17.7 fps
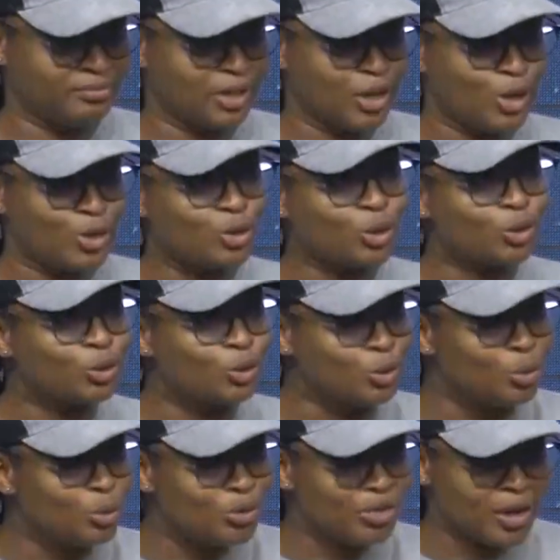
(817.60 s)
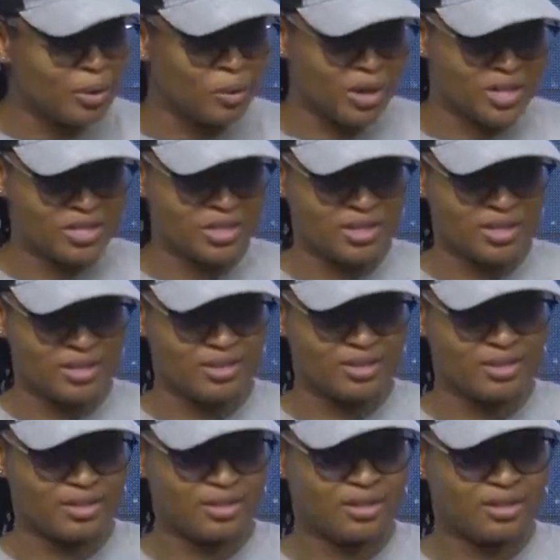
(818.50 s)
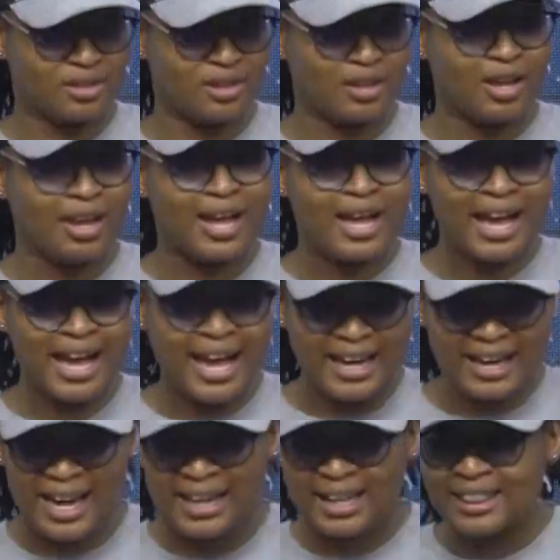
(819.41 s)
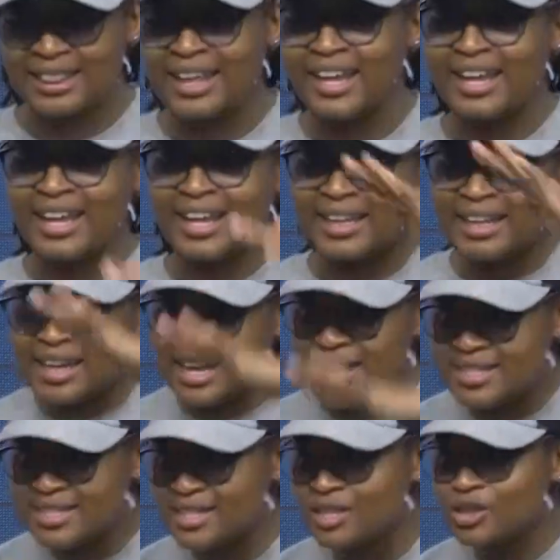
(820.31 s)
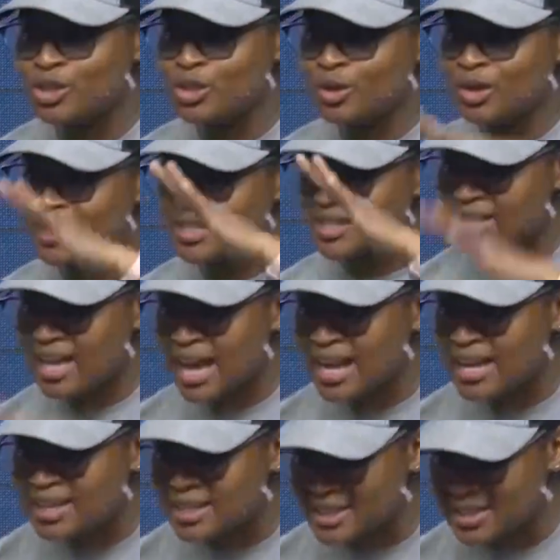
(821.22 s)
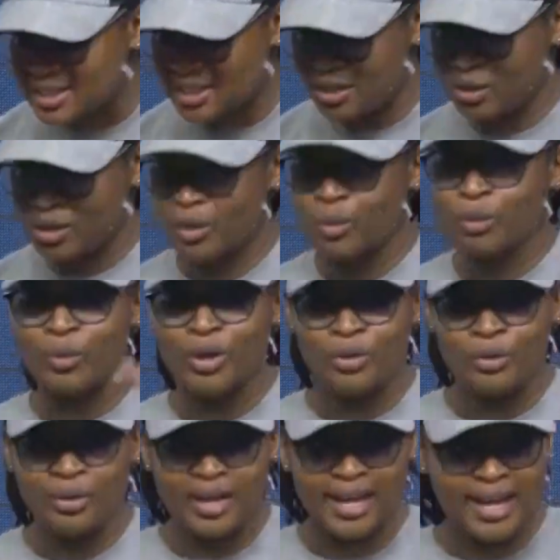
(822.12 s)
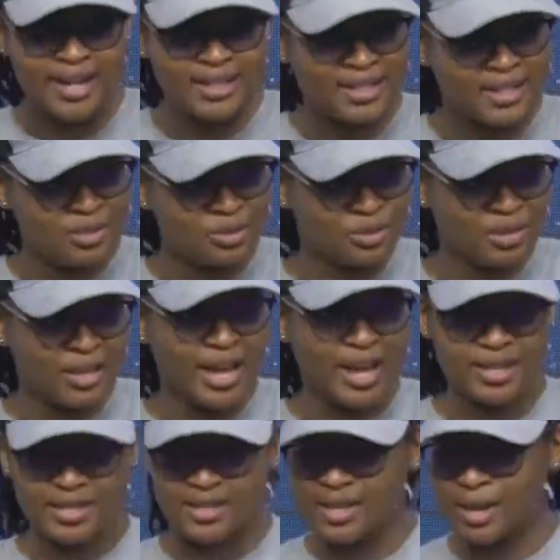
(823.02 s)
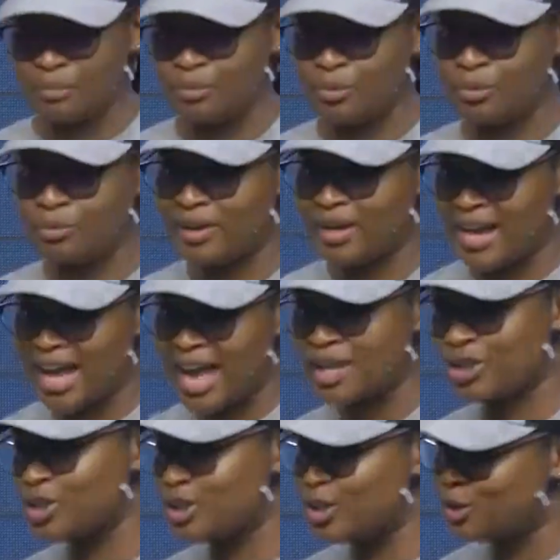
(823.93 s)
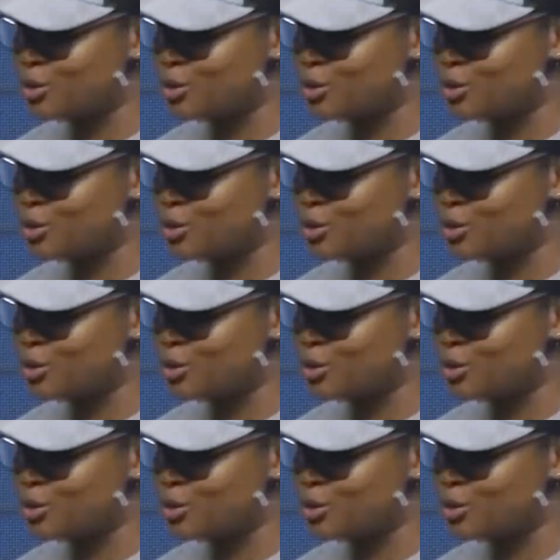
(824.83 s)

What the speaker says: So do the questions. Another thing, it lessens your anxiety when you get into the exam room and actually